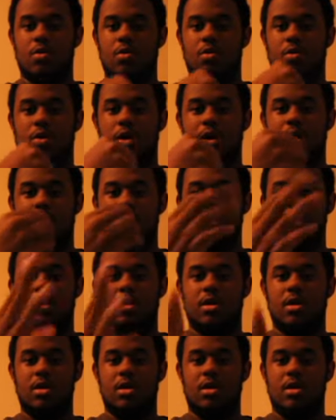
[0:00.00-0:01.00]
1,
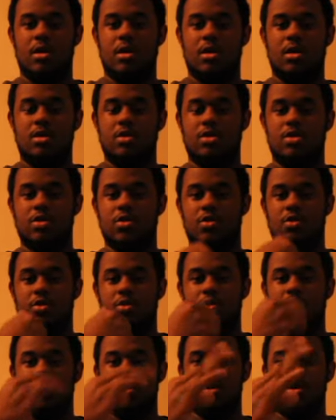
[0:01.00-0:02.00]

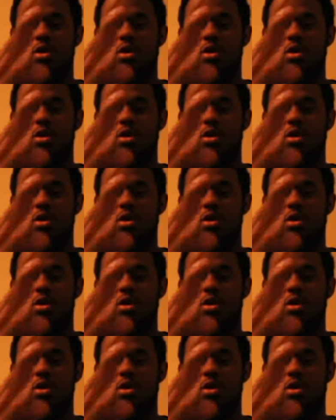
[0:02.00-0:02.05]
2,